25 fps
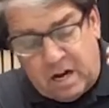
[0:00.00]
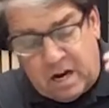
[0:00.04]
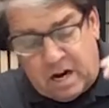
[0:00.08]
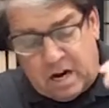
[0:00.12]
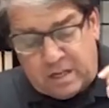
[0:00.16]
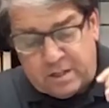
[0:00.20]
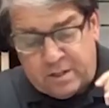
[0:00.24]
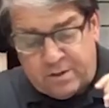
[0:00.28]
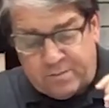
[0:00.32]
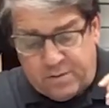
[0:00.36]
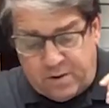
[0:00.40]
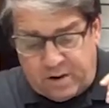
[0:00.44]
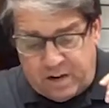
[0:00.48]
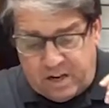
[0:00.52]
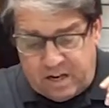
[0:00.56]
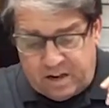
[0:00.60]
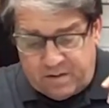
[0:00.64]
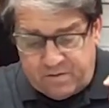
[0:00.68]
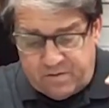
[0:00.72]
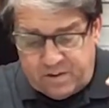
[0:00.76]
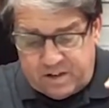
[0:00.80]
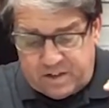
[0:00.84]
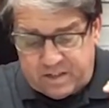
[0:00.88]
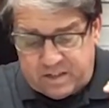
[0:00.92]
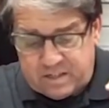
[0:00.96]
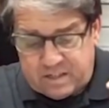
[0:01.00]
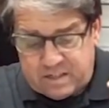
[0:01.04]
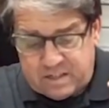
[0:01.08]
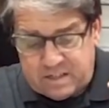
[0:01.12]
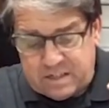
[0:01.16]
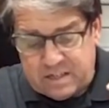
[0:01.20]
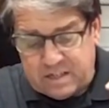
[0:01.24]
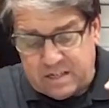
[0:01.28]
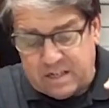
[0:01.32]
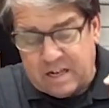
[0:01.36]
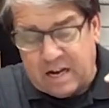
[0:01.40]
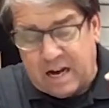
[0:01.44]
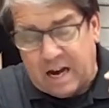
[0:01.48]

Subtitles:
God's forgiveness.